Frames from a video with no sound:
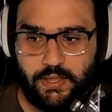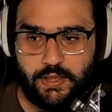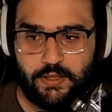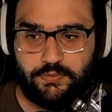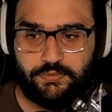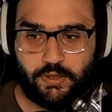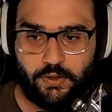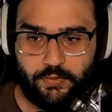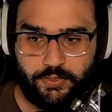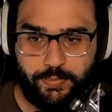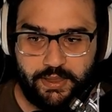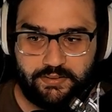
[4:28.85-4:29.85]
So
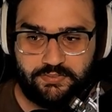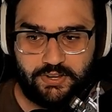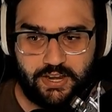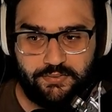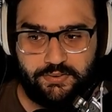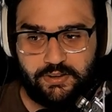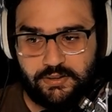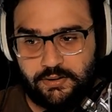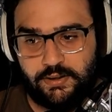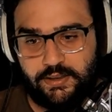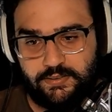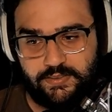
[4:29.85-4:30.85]
the biggest change
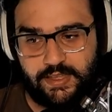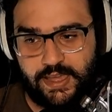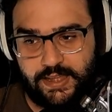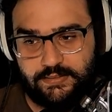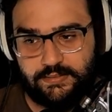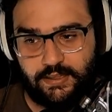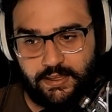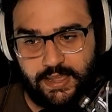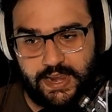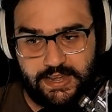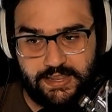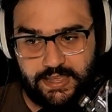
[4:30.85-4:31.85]
here is that
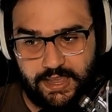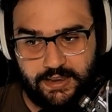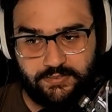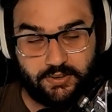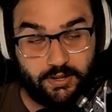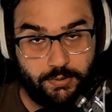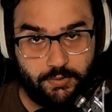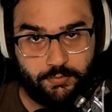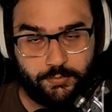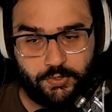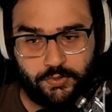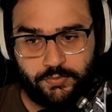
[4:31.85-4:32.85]
ADKs are going to be
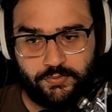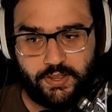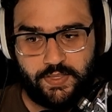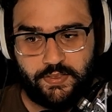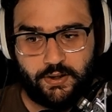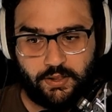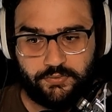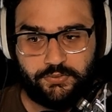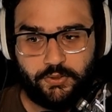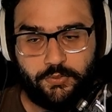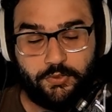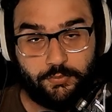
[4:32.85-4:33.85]
removed, and then
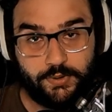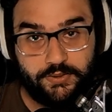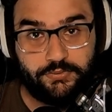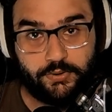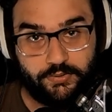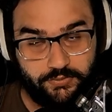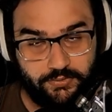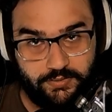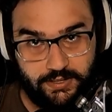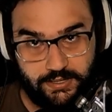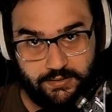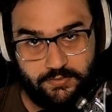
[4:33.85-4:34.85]
also the resource
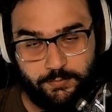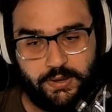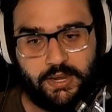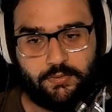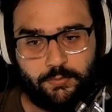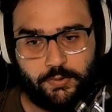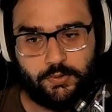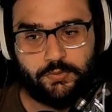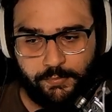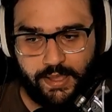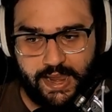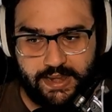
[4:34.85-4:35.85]
deeds being
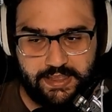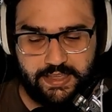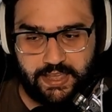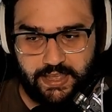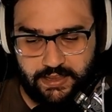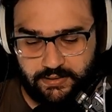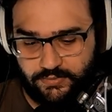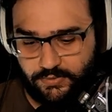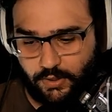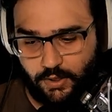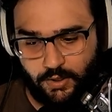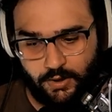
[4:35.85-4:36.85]
removed.
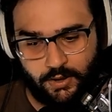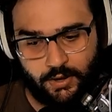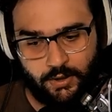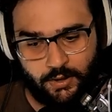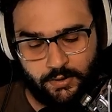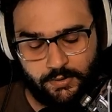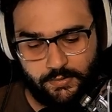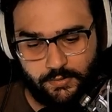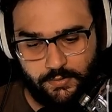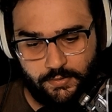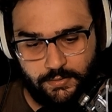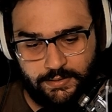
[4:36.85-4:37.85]
ADKs are
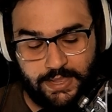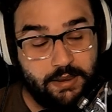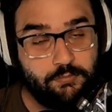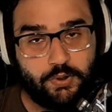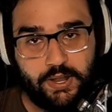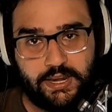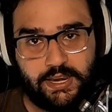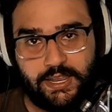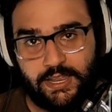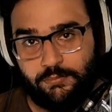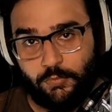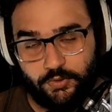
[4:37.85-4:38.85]
game breaking
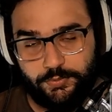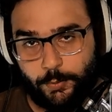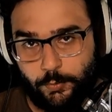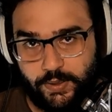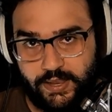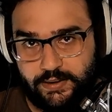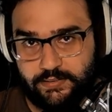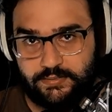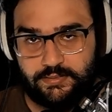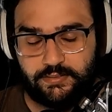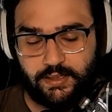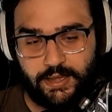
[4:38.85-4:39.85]
in multiple
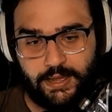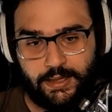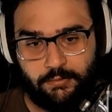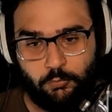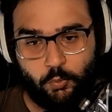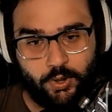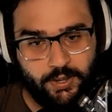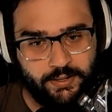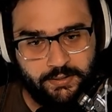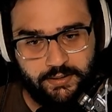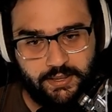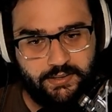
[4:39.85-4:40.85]
ways.
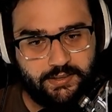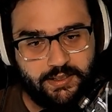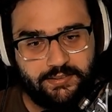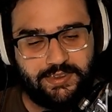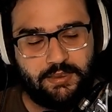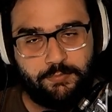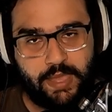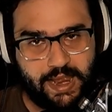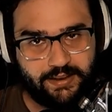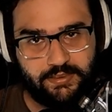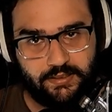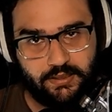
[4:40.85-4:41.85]
1, it does
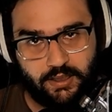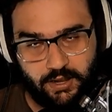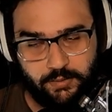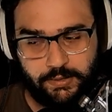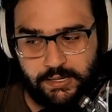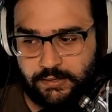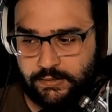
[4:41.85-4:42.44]
impact the economy.